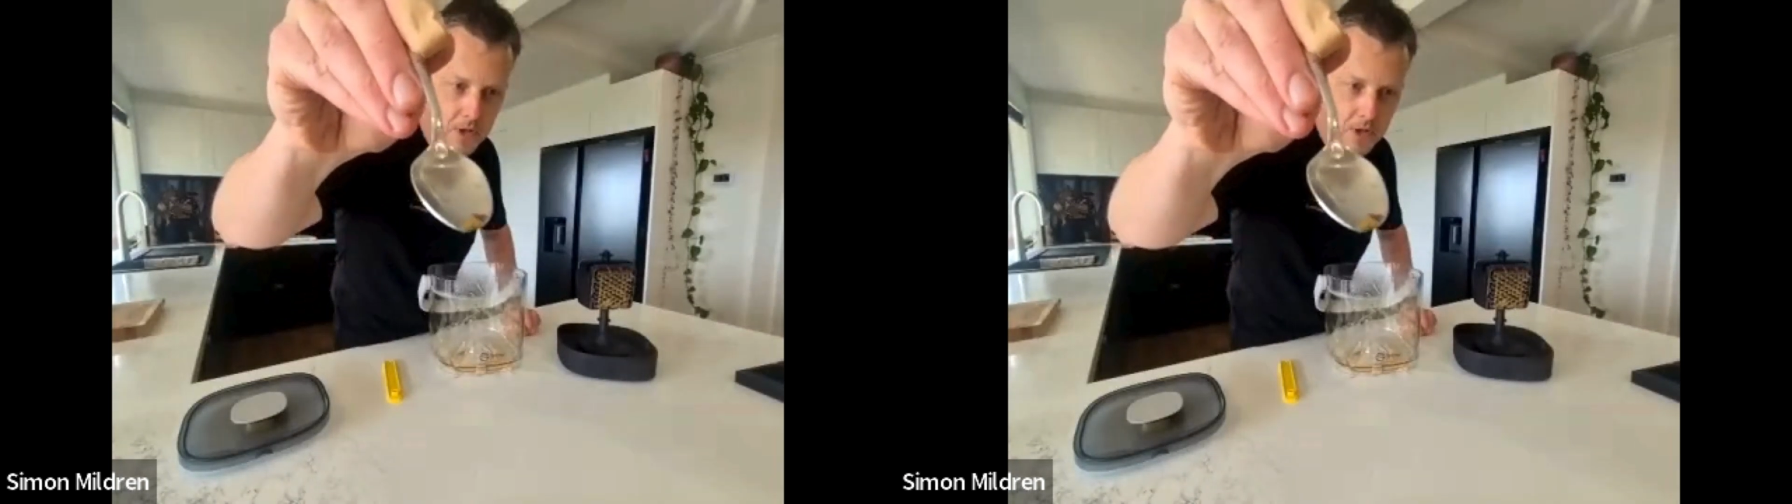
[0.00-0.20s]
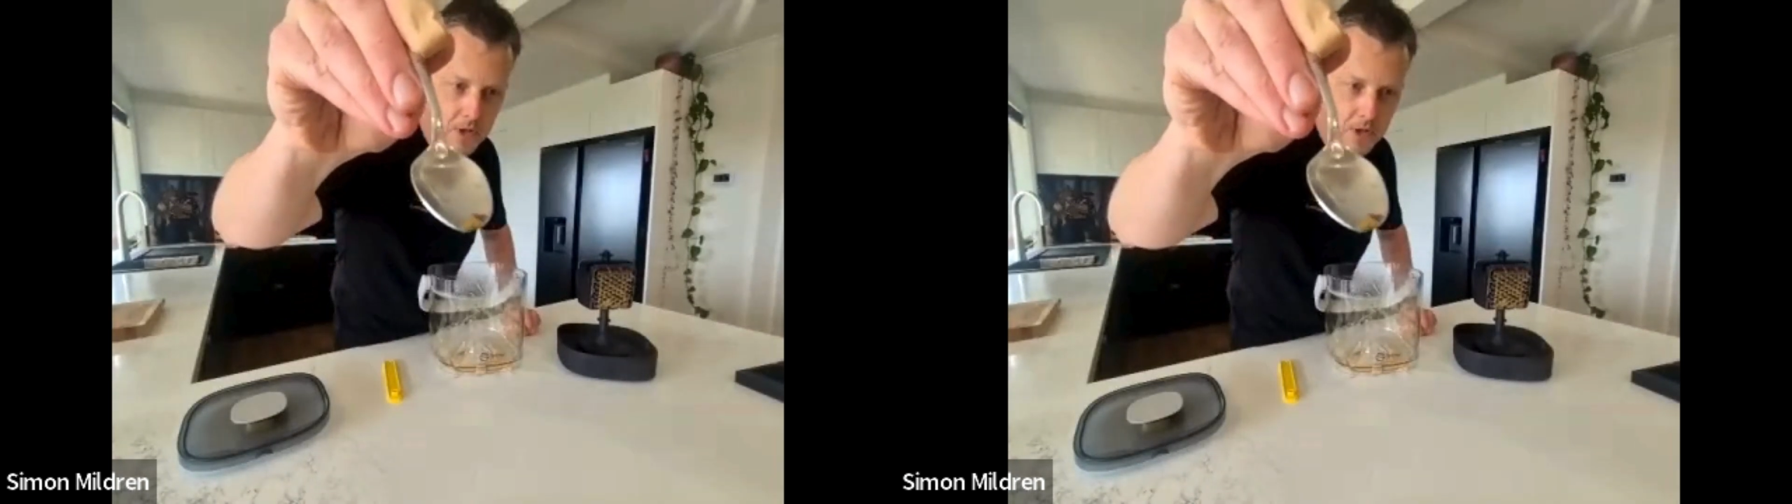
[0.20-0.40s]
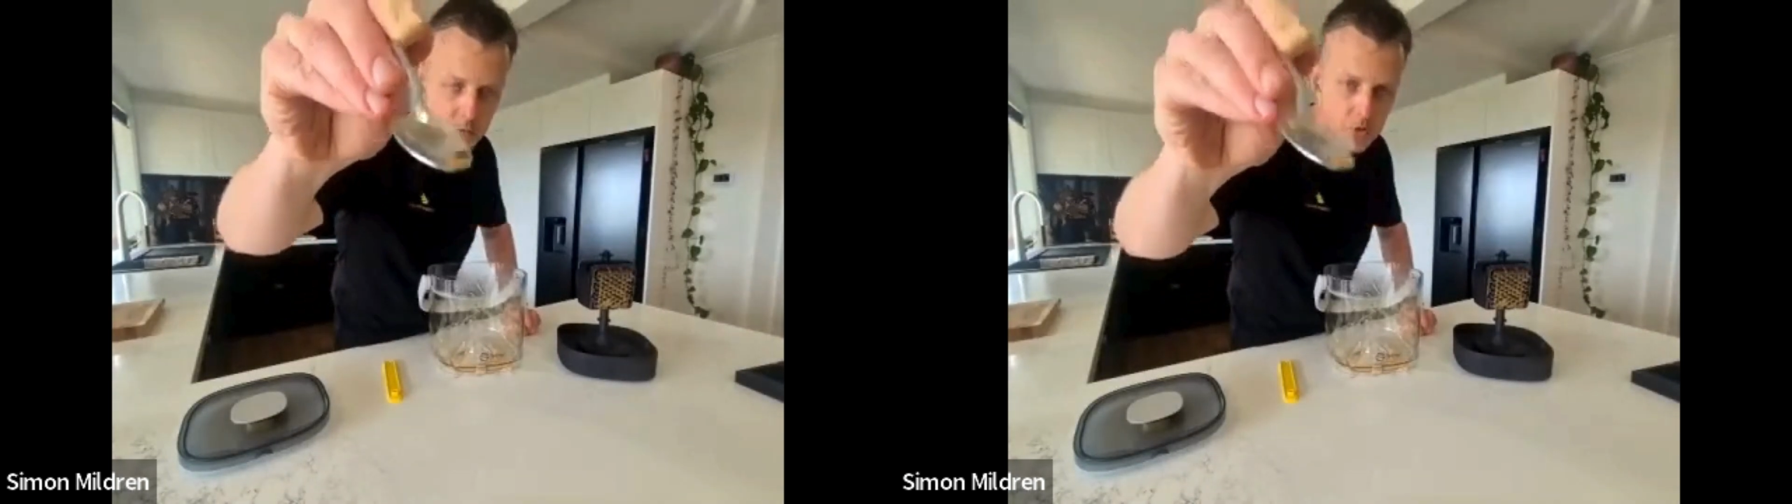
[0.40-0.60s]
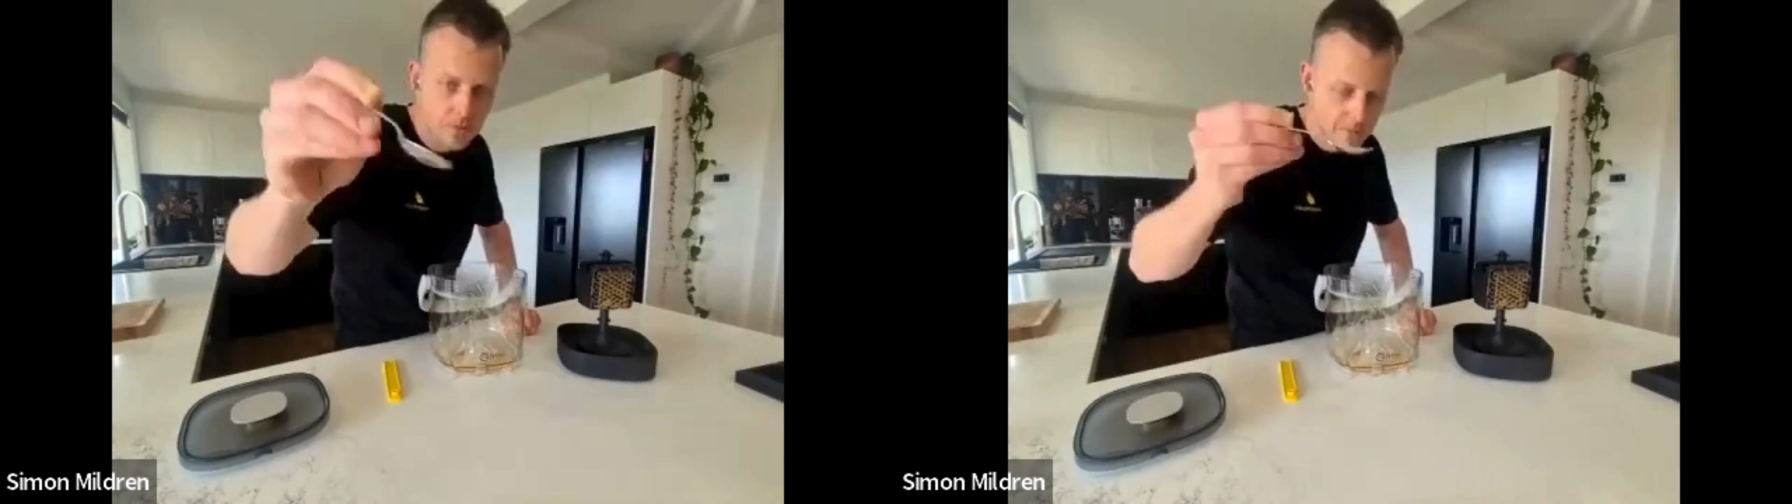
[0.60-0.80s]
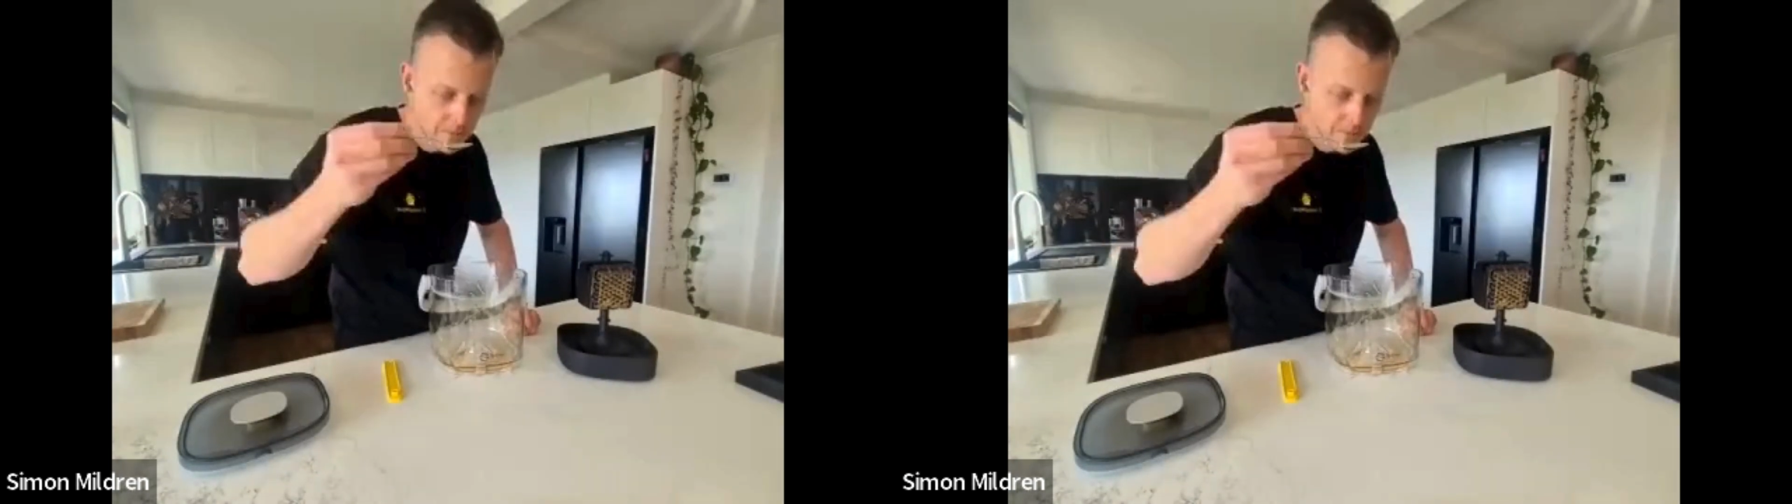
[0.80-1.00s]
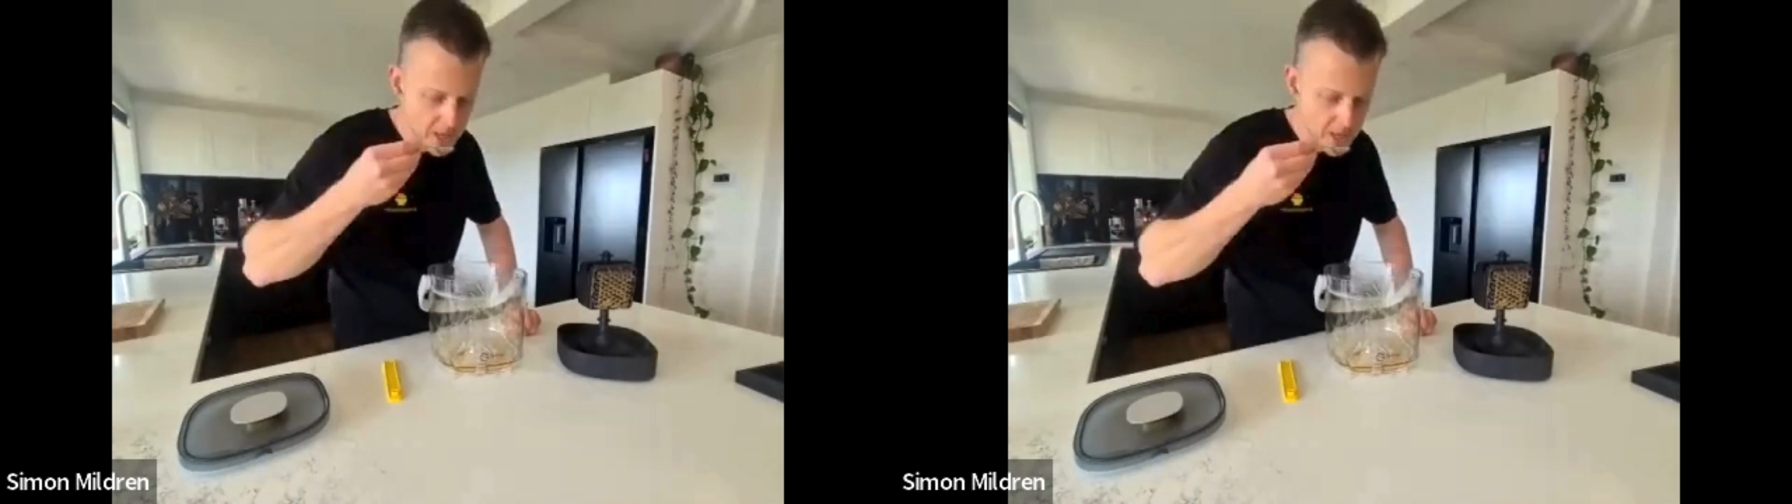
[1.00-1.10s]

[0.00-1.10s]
that teaspoon.